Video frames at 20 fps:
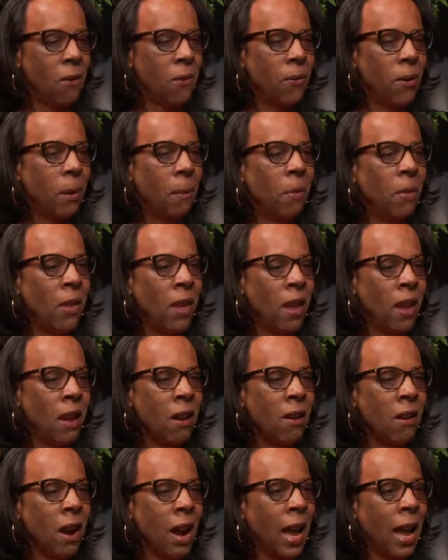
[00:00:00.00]
From
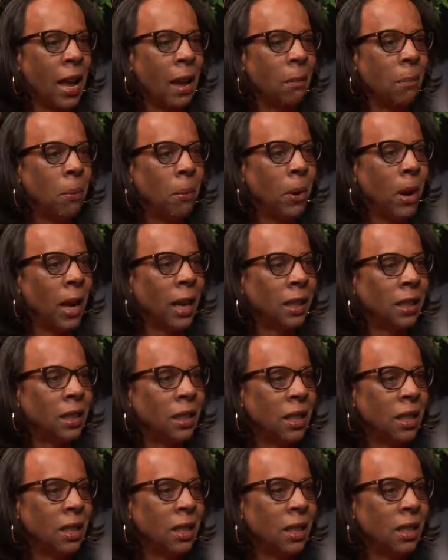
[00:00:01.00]
there, I
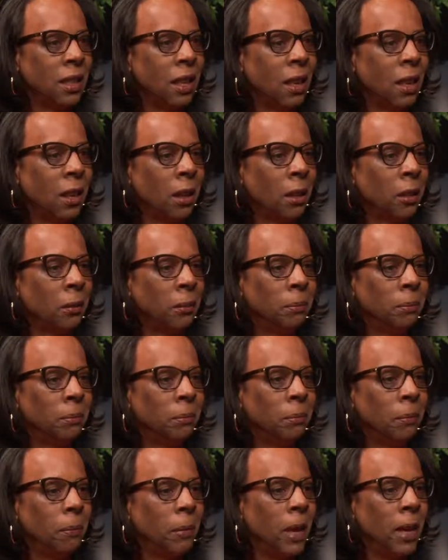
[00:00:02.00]
practiced
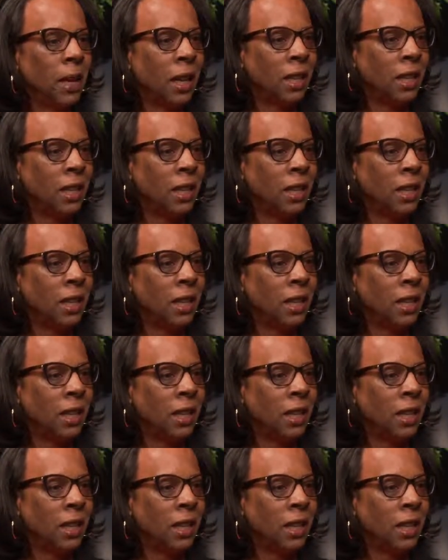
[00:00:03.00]
being